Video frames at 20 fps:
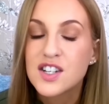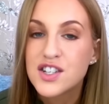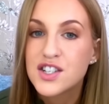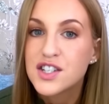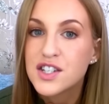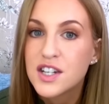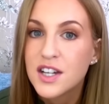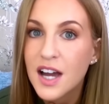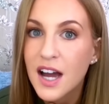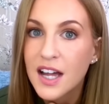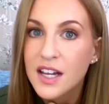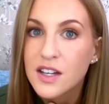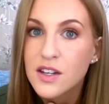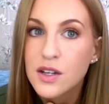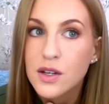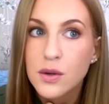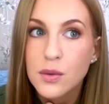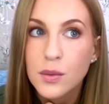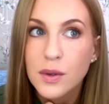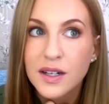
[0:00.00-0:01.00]

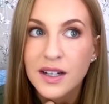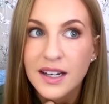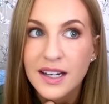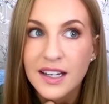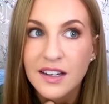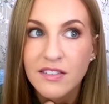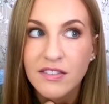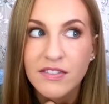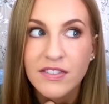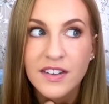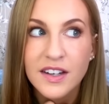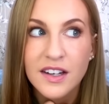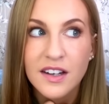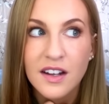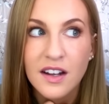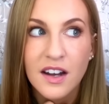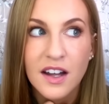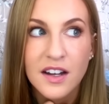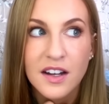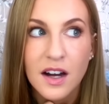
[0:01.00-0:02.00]
genuinely
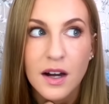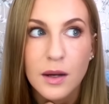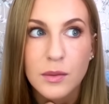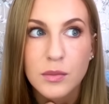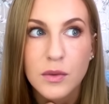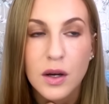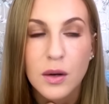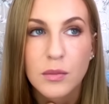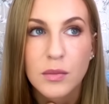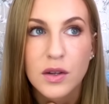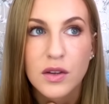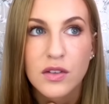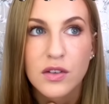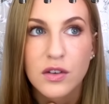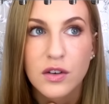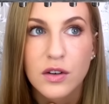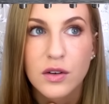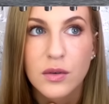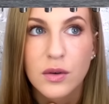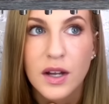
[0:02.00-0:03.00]
feel like I'm coming
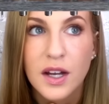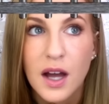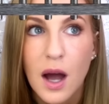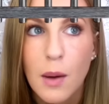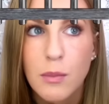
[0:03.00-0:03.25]
through like a